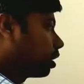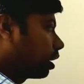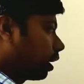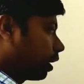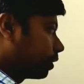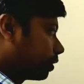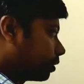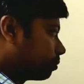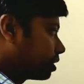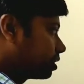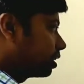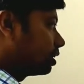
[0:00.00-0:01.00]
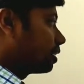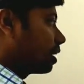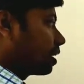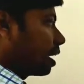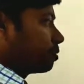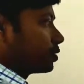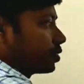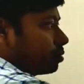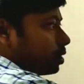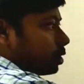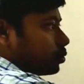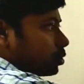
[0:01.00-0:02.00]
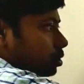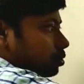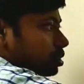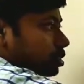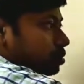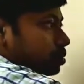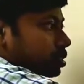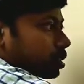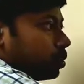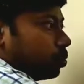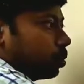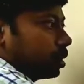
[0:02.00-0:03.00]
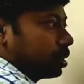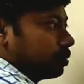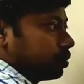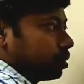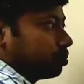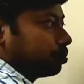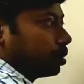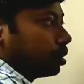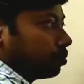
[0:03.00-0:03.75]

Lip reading: and basically the dimensional velocity, which is basically one type of